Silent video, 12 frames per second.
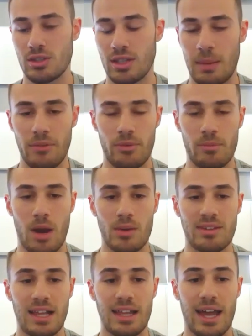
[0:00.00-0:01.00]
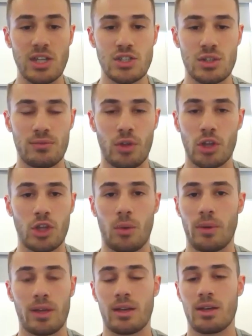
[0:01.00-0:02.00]
coming from my retaliation of not
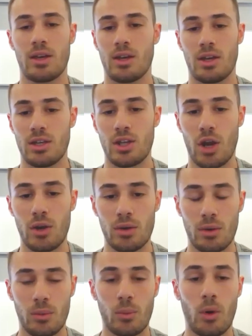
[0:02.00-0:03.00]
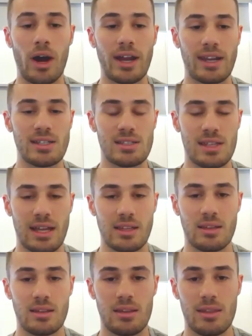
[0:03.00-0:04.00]
knowing, you know, why it is
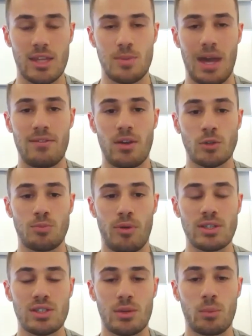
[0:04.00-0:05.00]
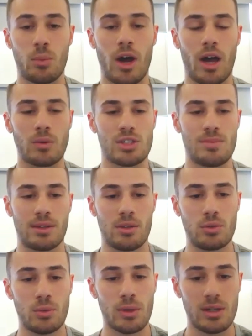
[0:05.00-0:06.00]
that this behavior was present and why I was
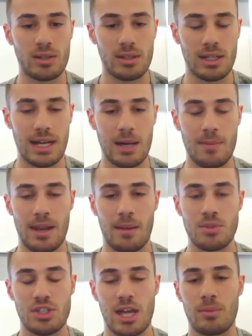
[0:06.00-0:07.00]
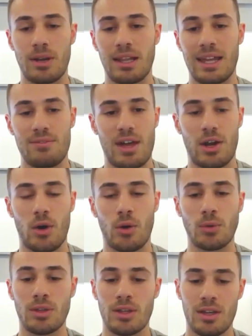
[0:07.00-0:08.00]
subjected to it. Um, and I'm just able to leave that
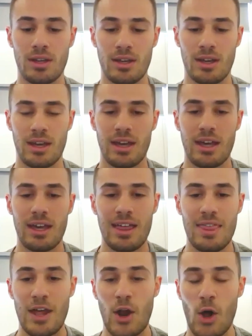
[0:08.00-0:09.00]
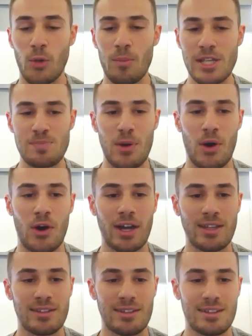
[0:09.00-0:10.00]
whole that whole mess
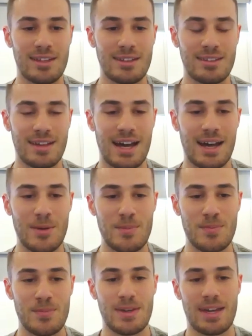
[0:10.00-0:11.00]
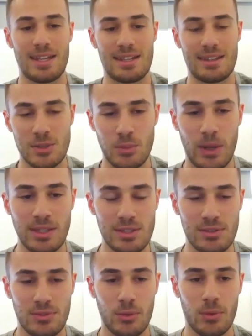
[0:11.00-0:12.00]
behind, and um, and it does
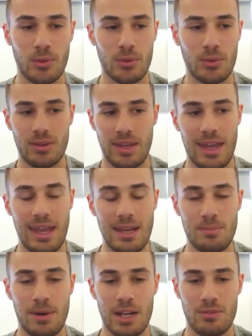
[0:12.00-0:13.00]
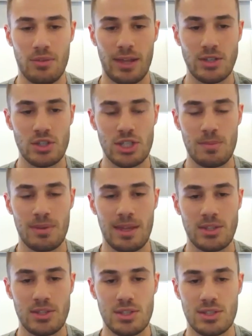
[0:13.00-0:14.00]
wonders for any part of relationship, and
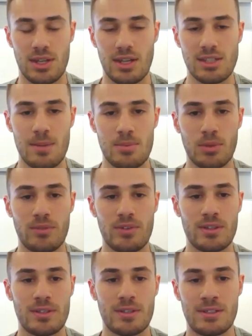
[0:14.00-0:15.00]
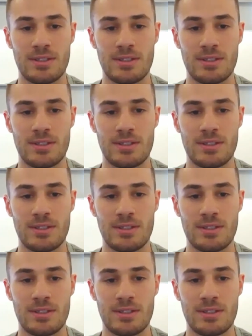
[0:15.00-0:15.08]
that's just an example of it.